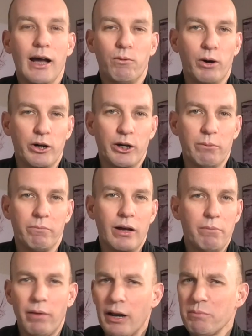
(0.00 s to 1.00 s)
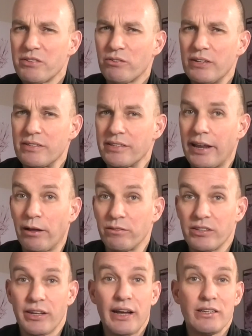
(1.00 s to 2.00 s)
Welcome. My name is Chris, and on
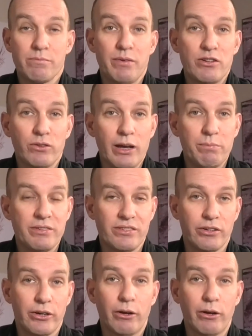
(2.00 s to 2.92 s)
today's special episode,